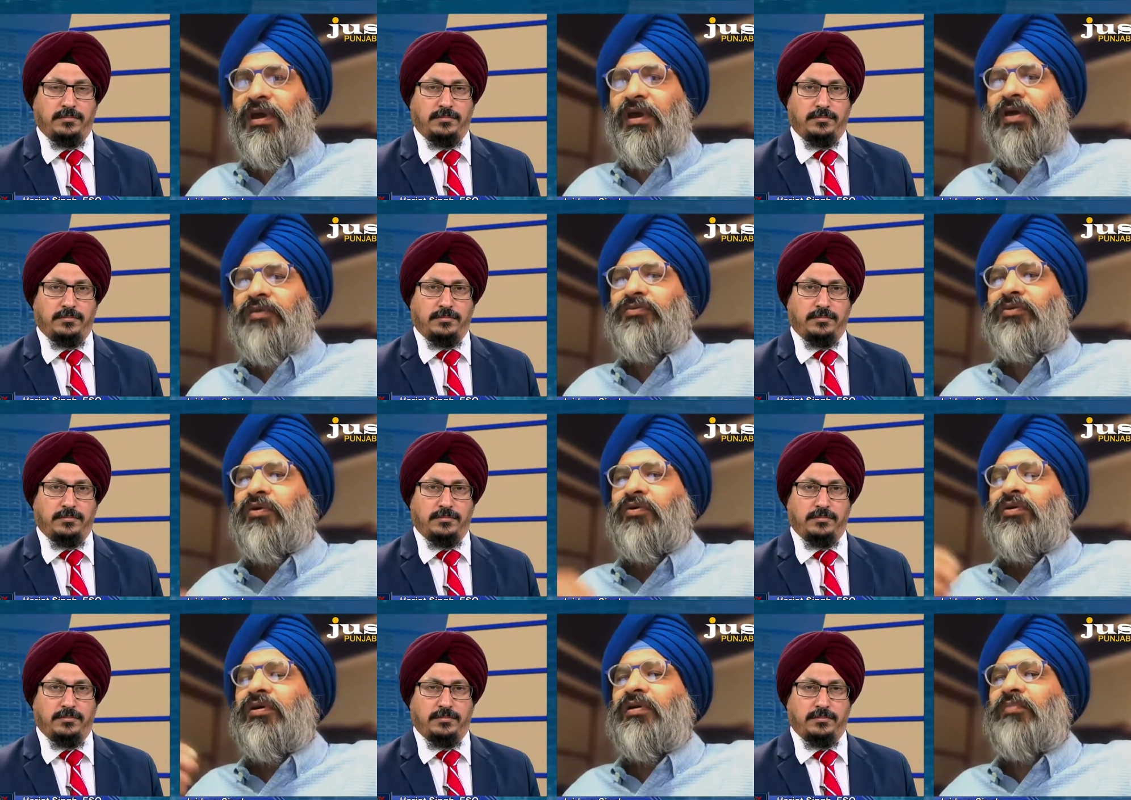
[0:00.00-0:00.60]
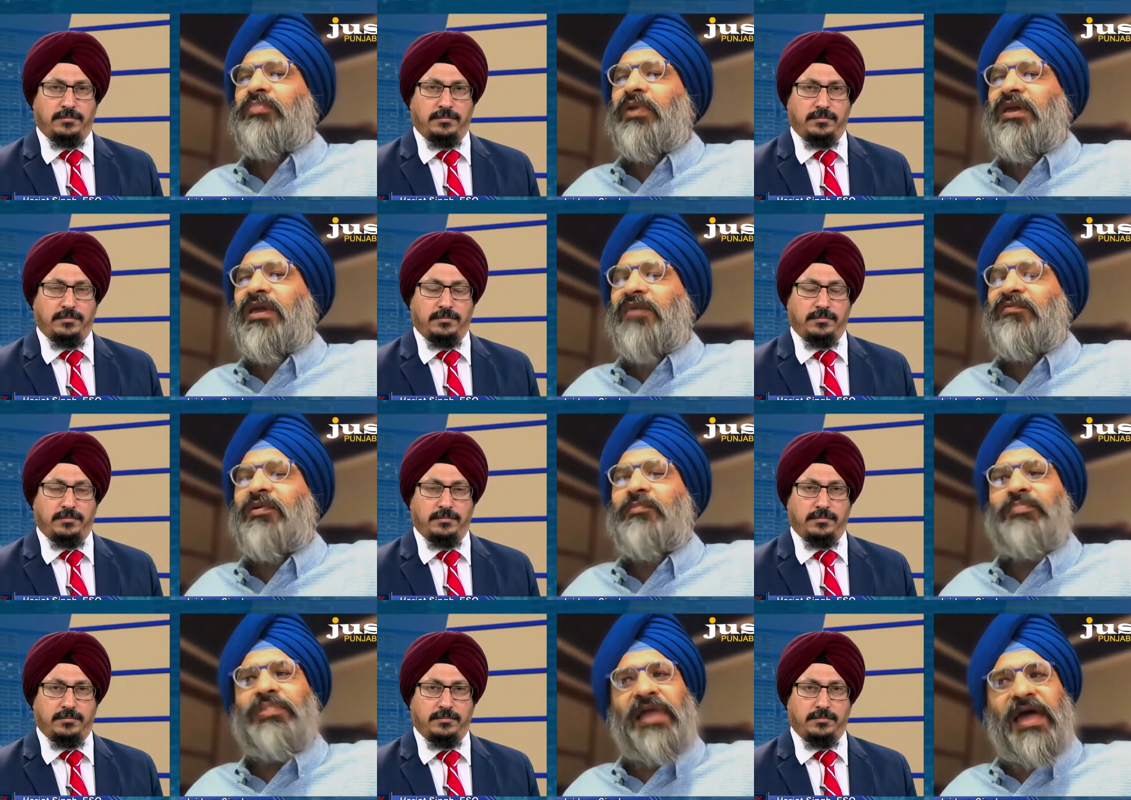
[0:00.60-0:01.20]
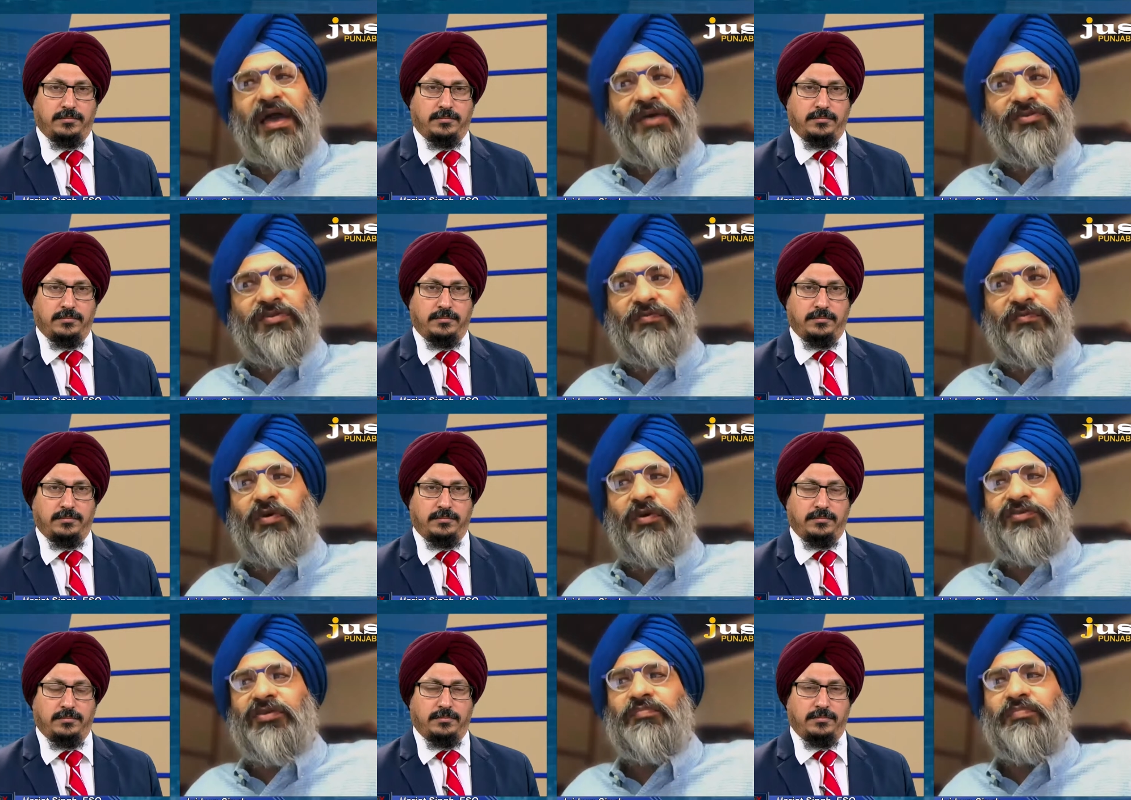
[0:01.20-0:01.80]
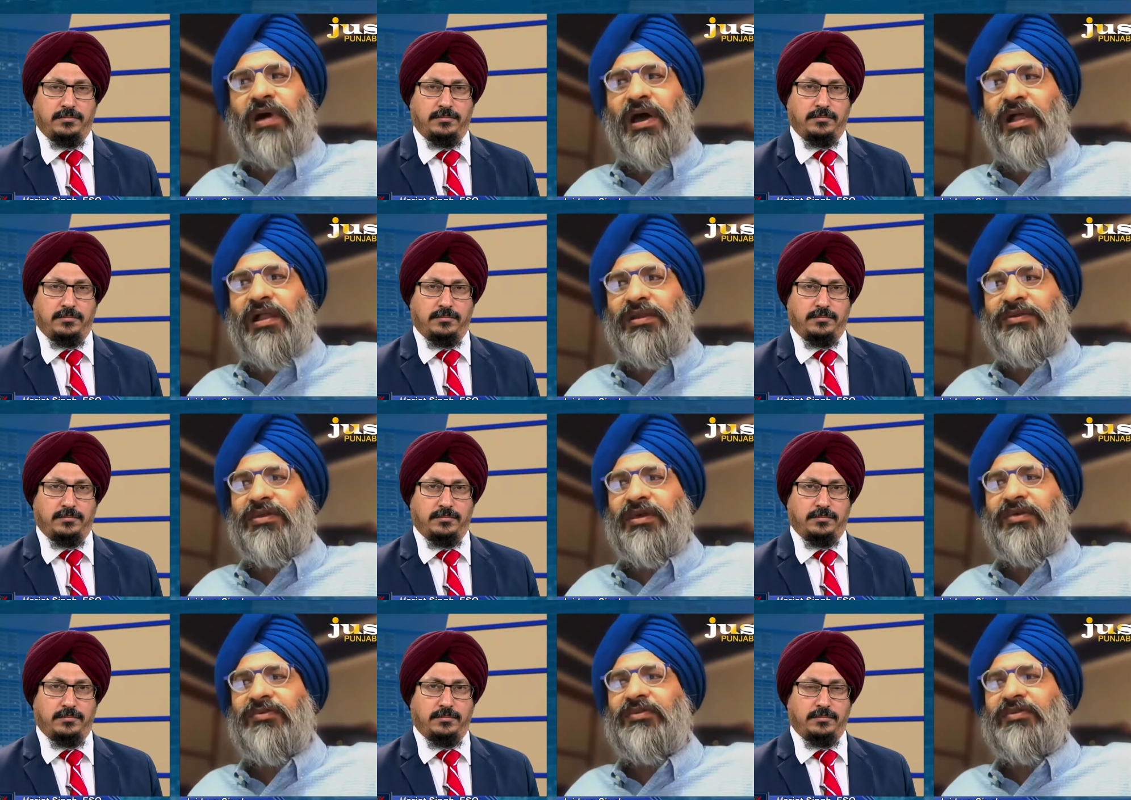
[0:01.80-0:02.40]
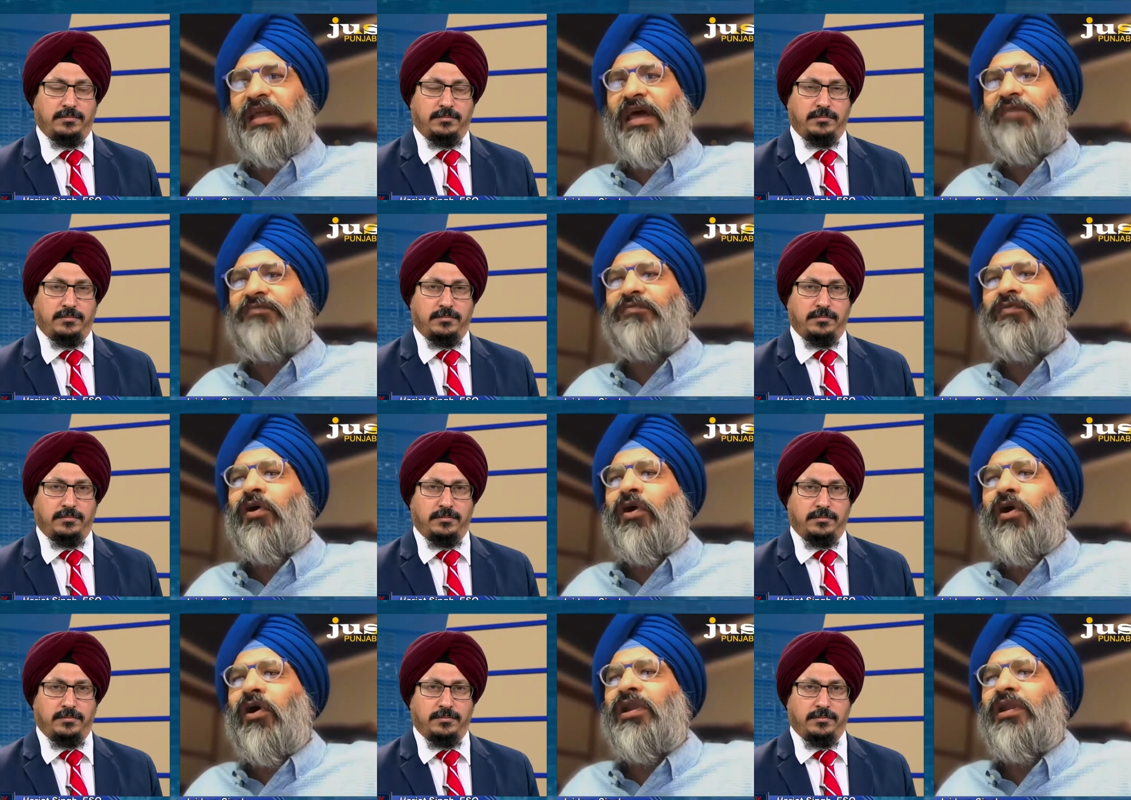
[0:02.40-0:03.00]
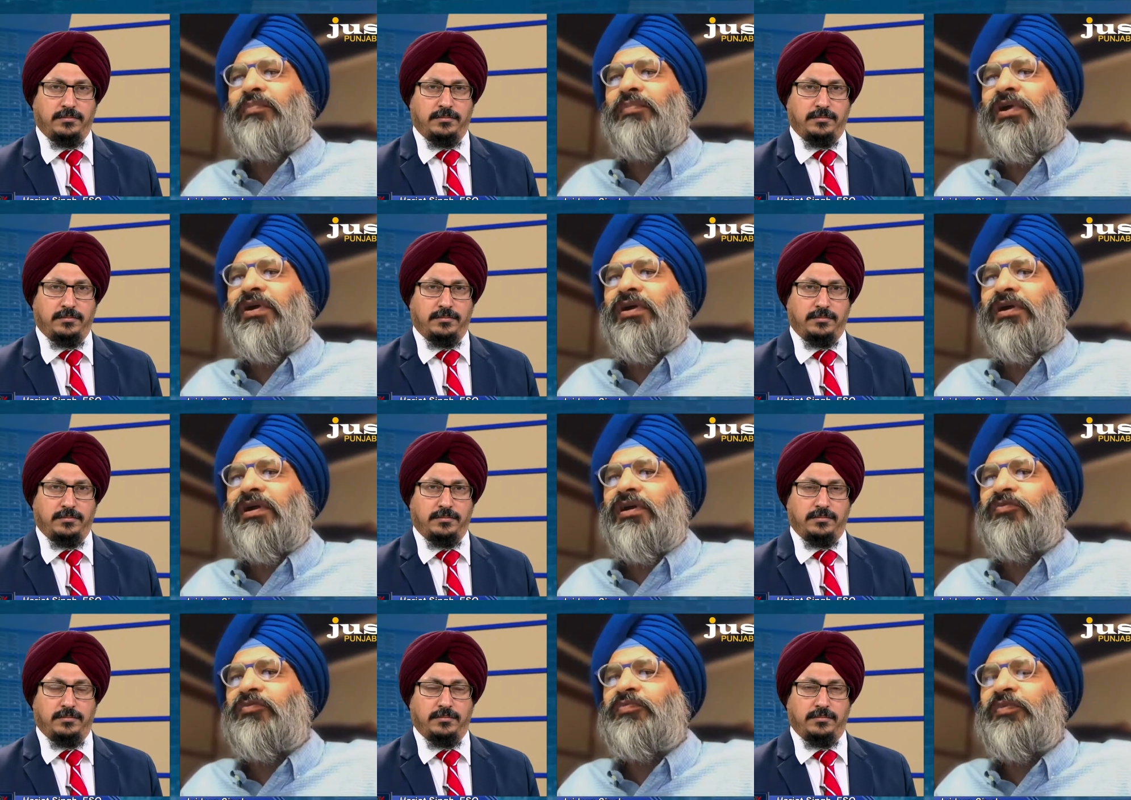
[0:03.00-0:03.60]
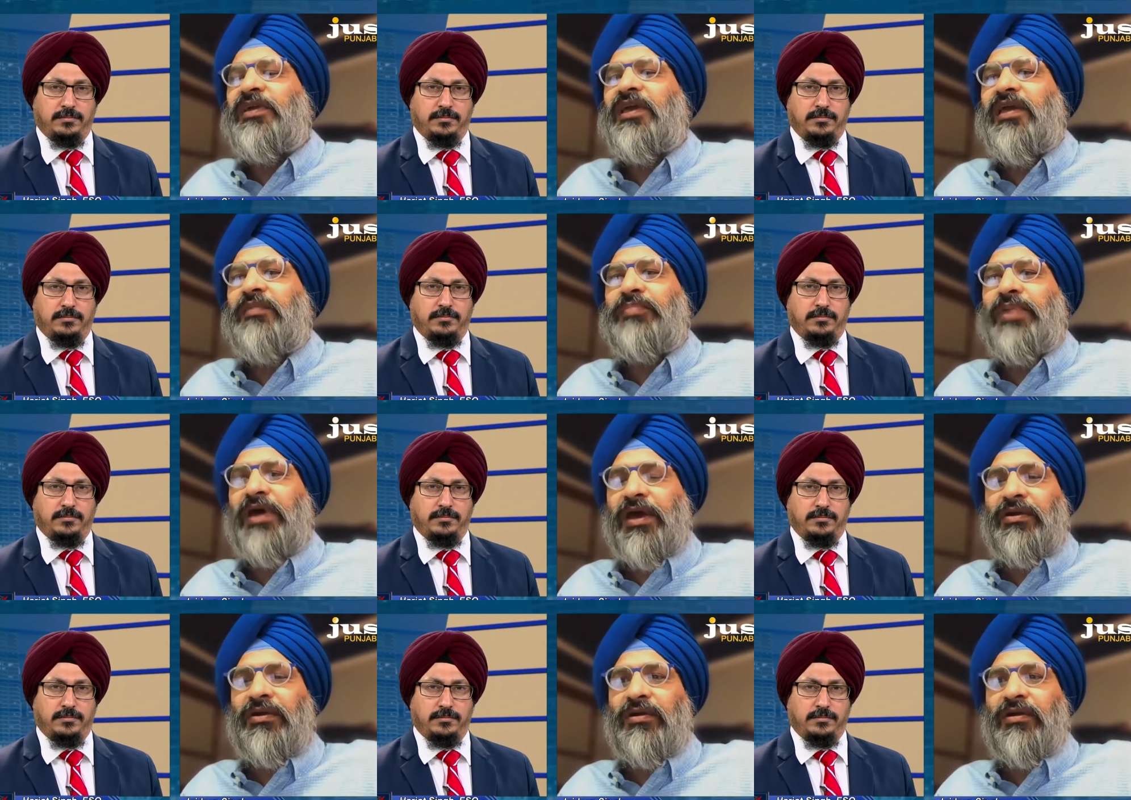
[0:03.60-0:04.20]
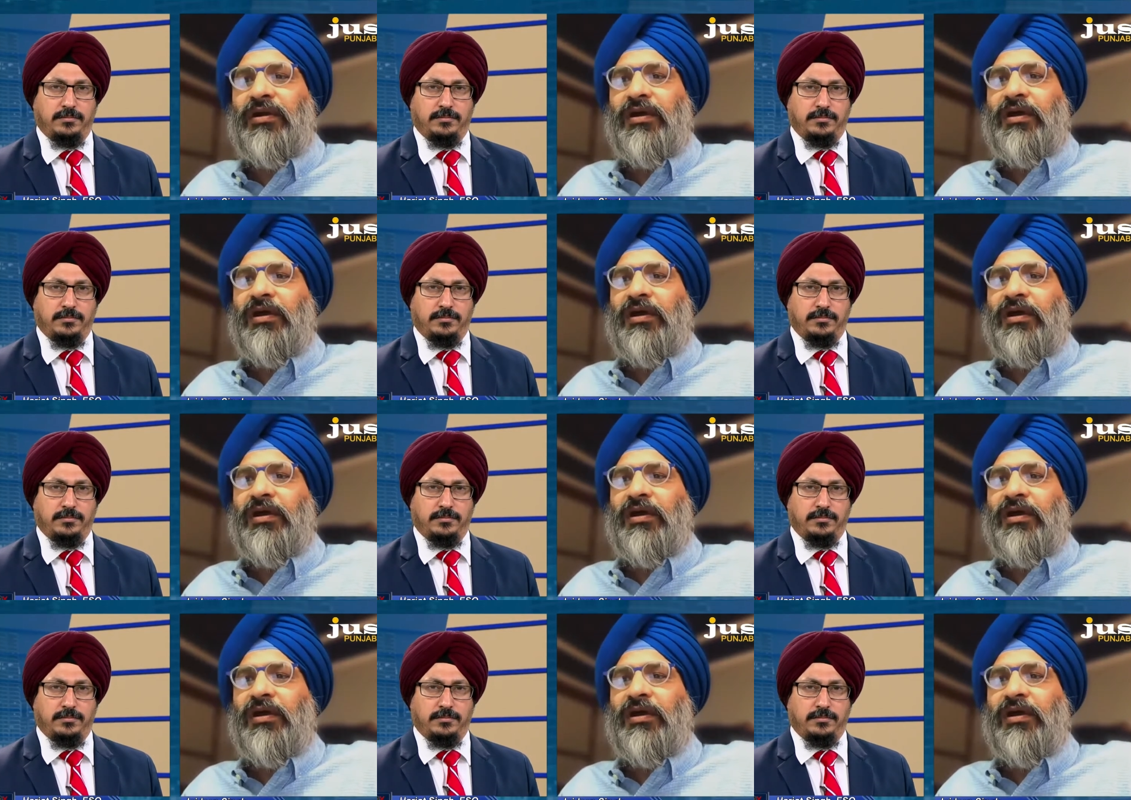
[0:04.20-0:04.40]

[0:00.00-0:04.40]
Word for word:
Speaker 1: So by giving blacks a voice in politics, life for all Americans became better